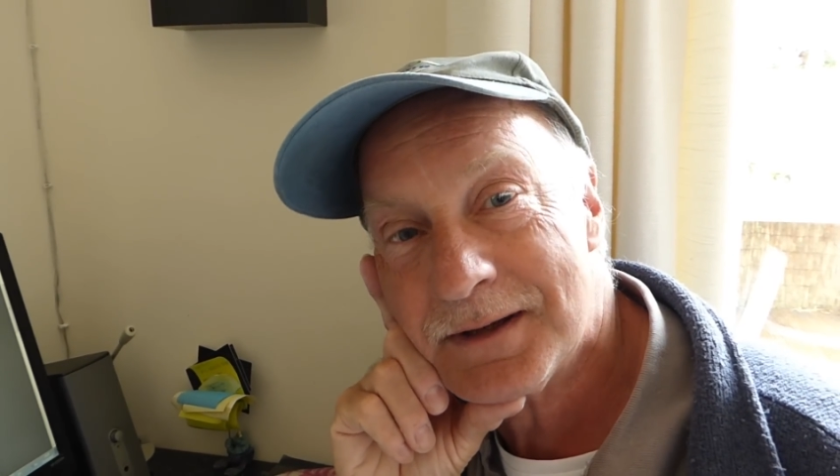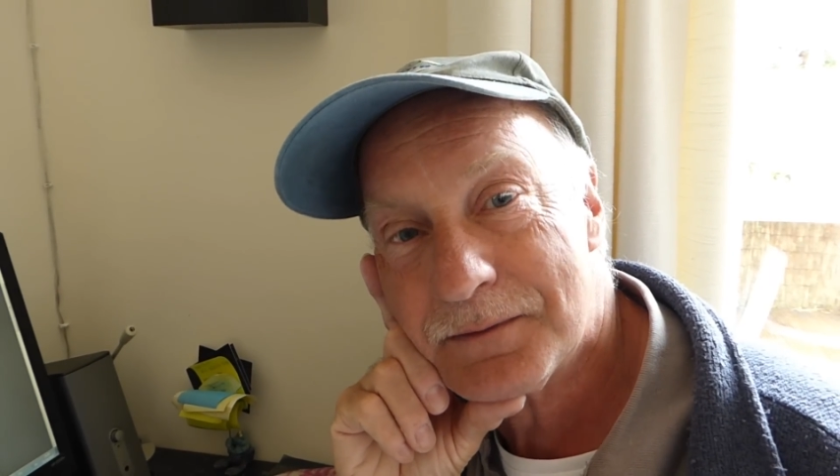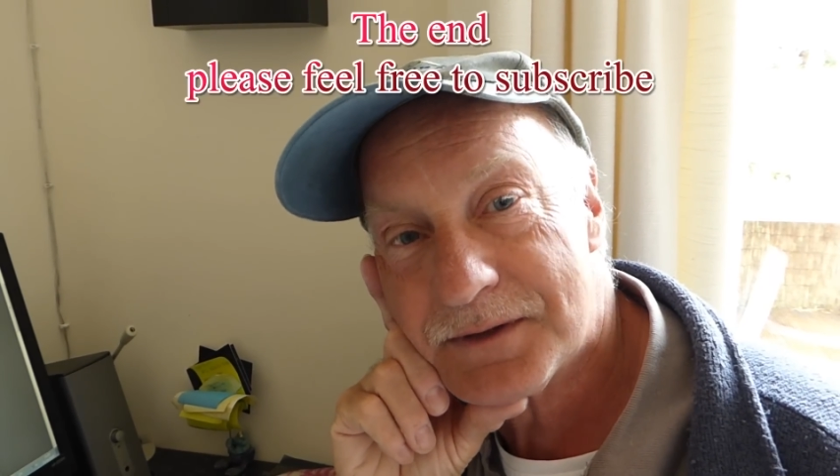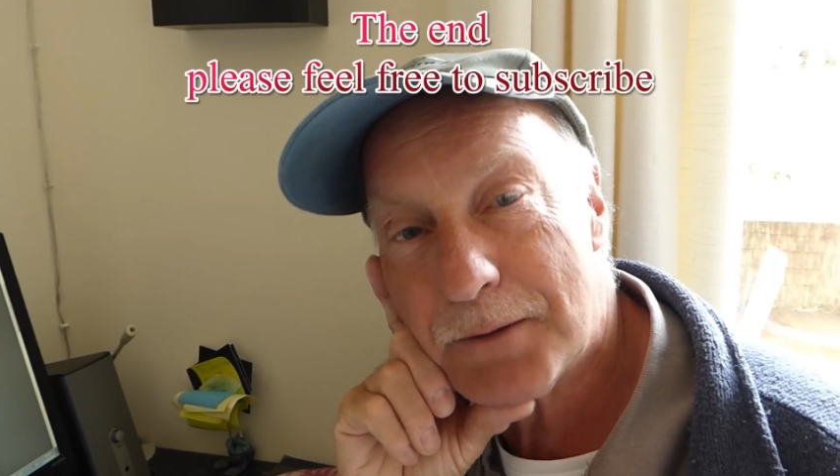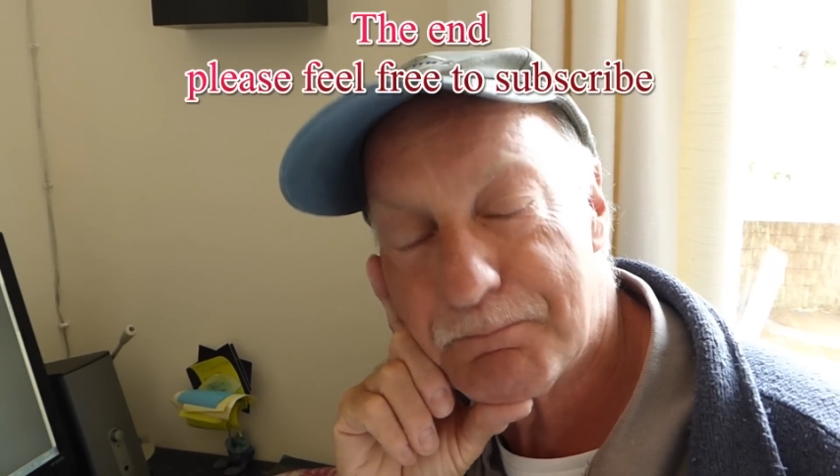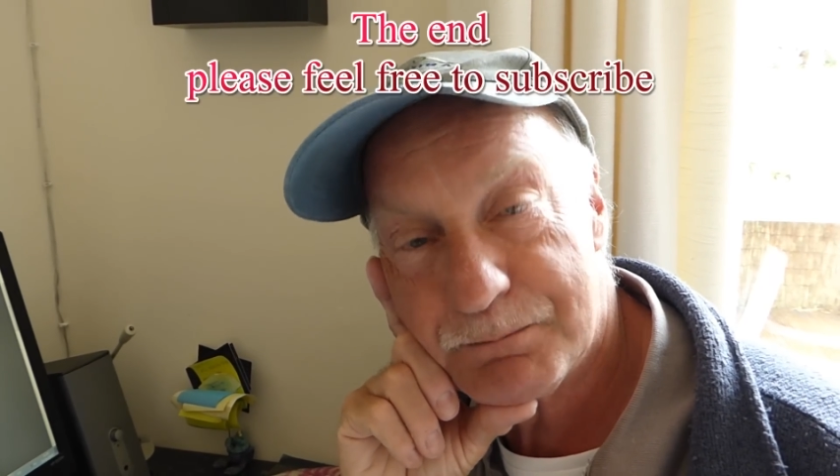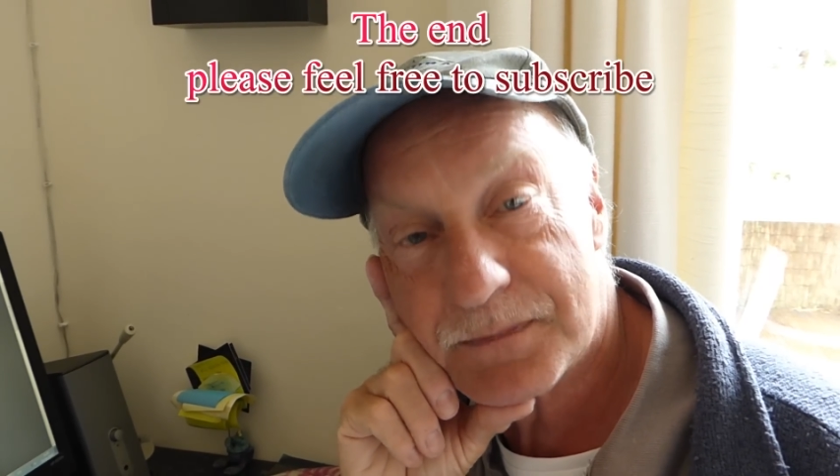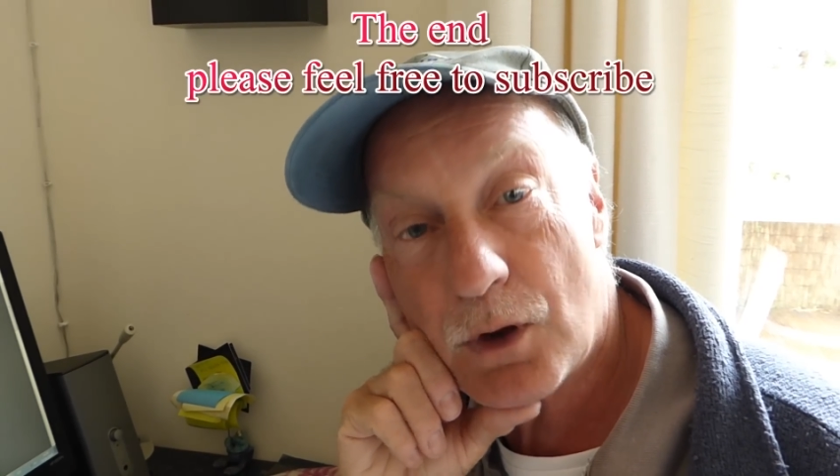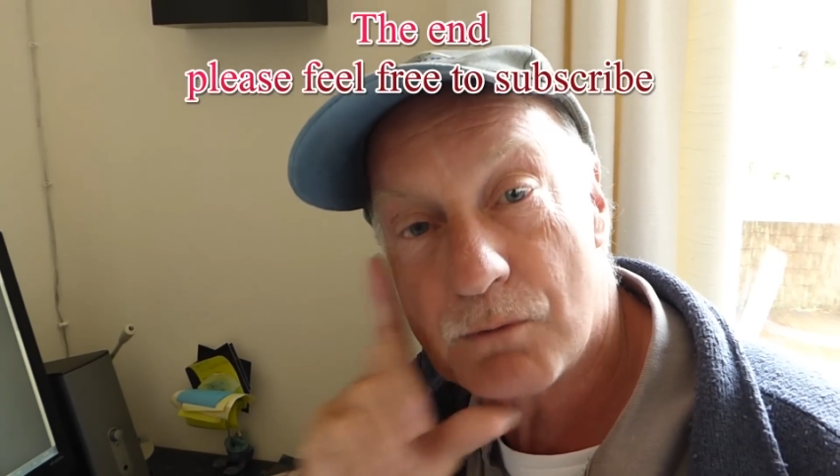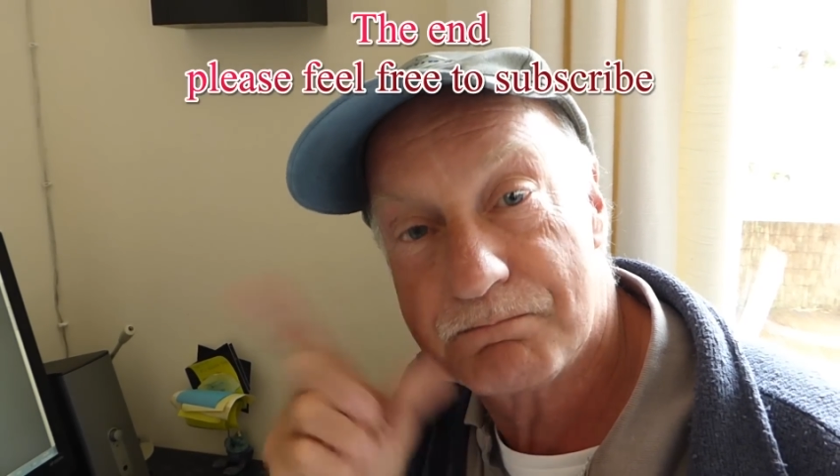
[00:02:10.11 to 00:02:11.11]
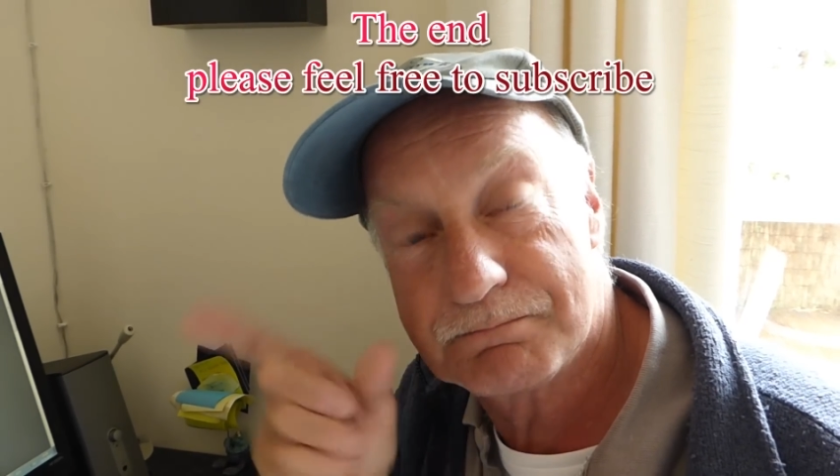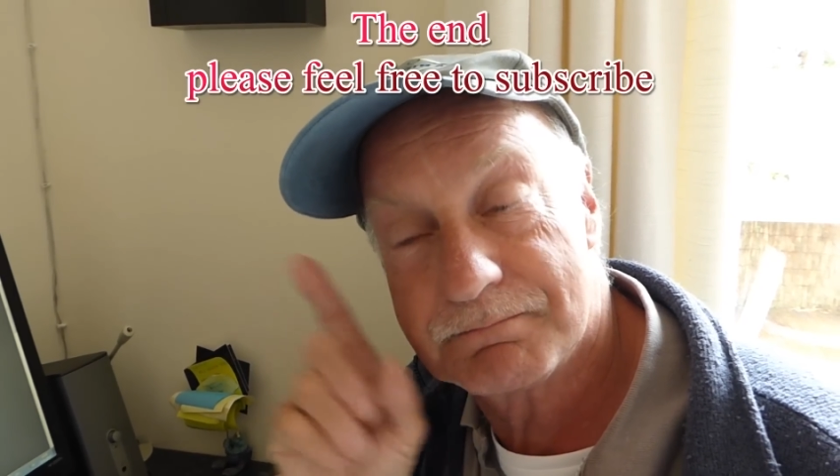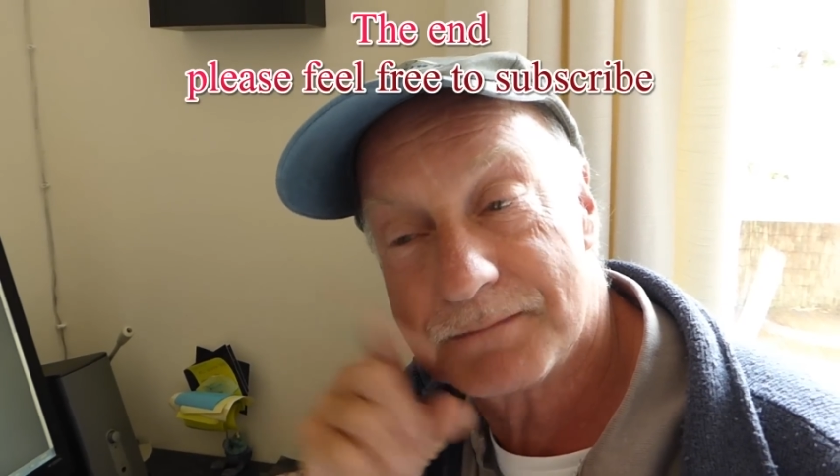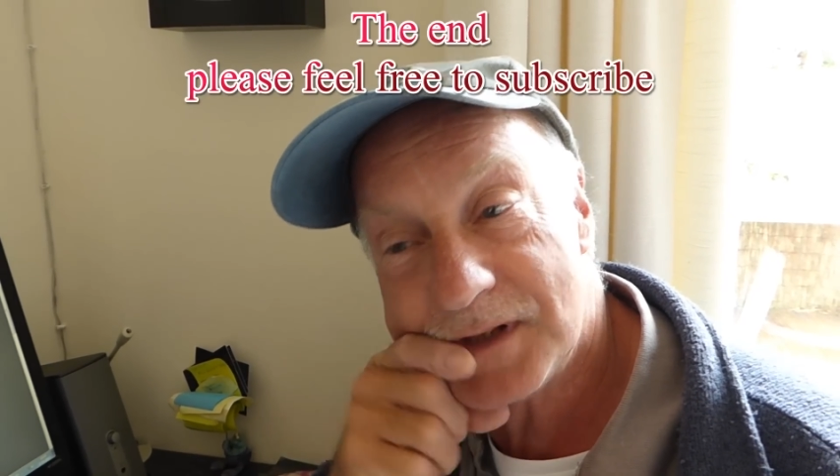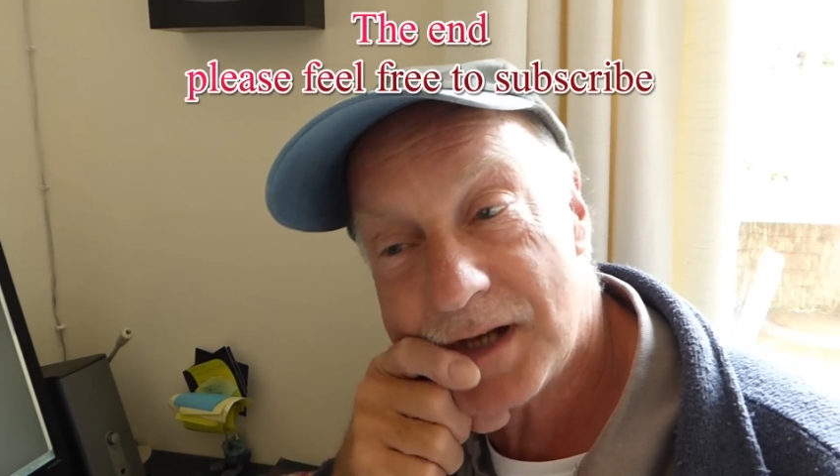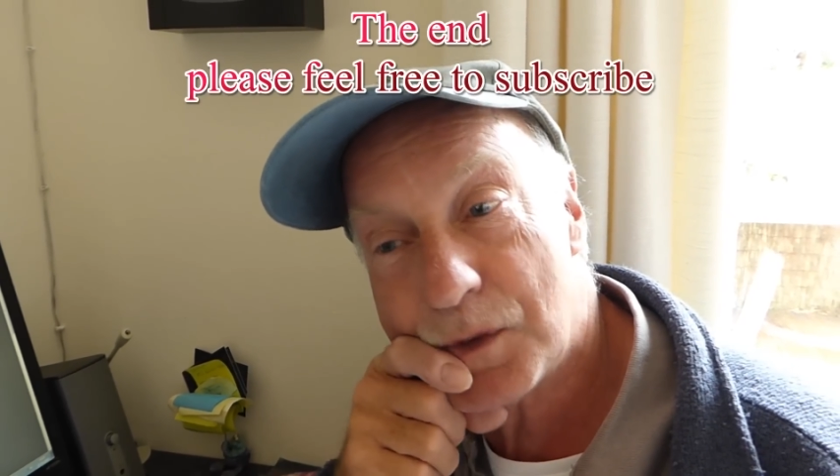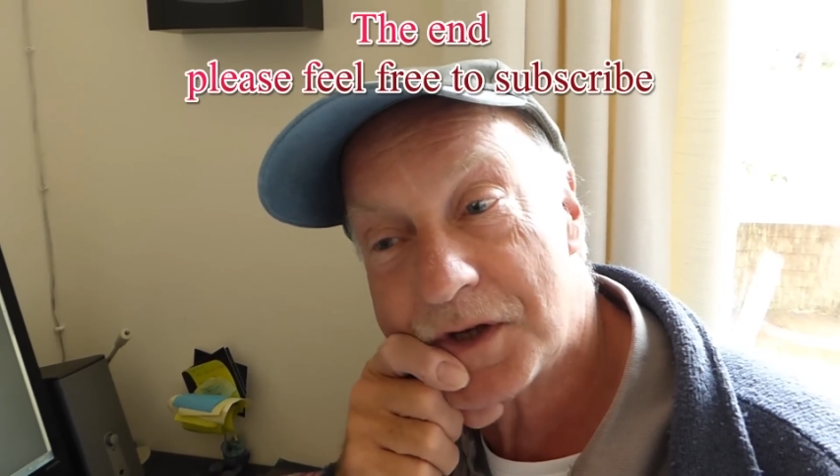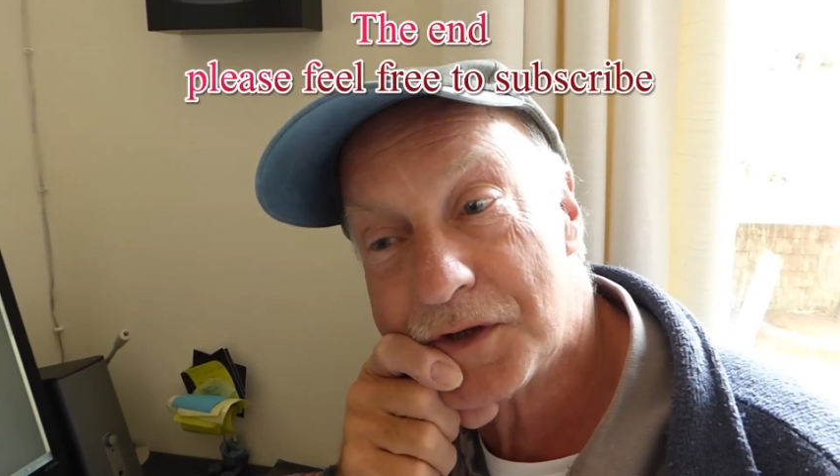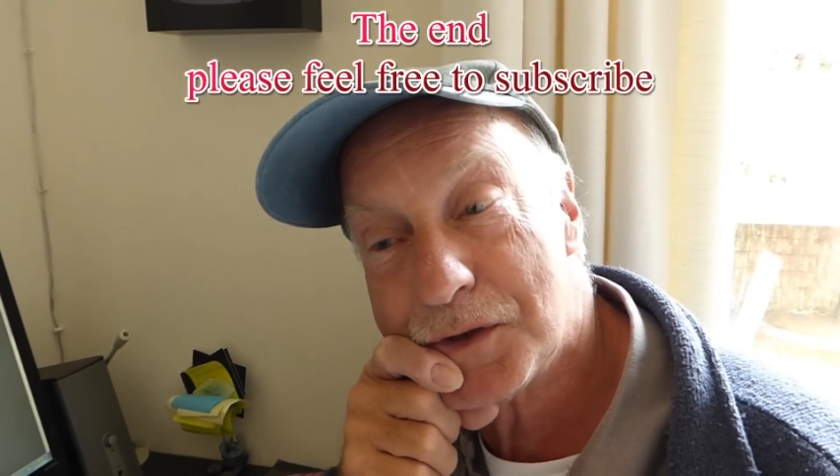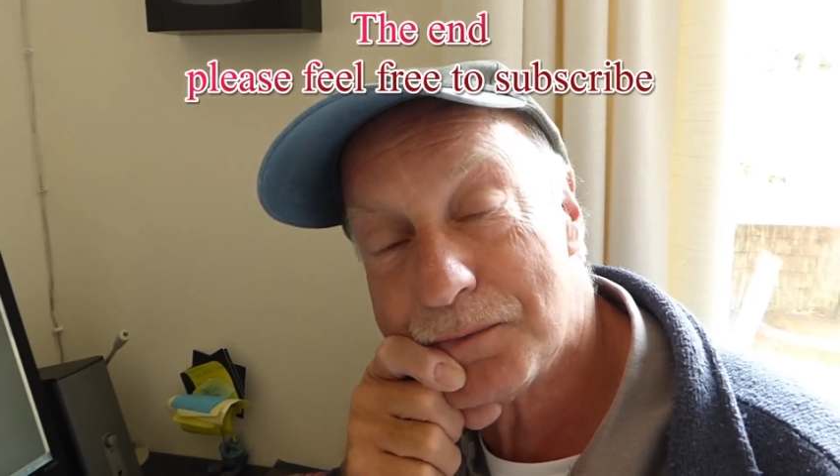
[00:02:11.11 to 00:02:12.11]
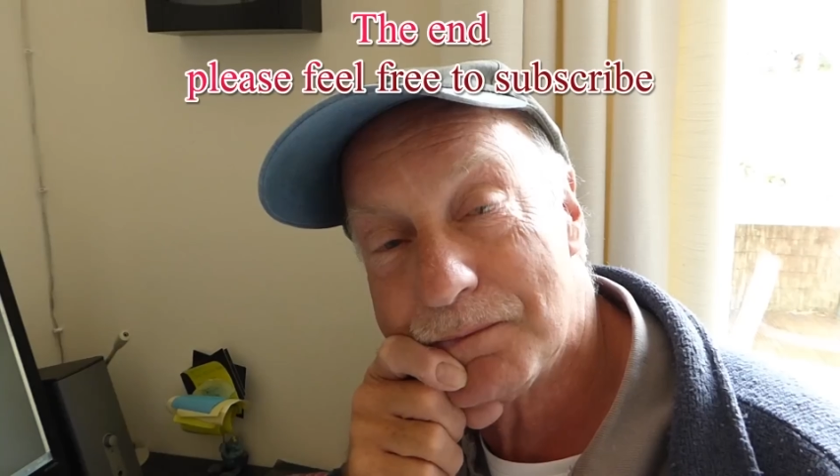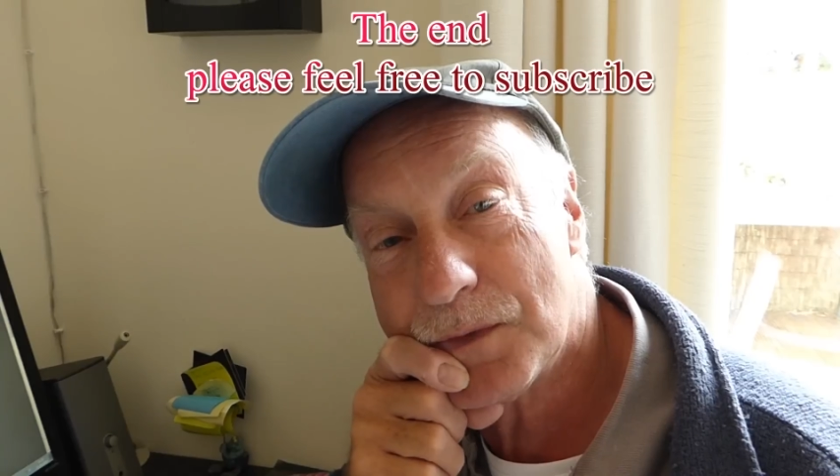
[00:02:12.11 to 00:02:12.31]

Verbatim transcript: So you know what to do.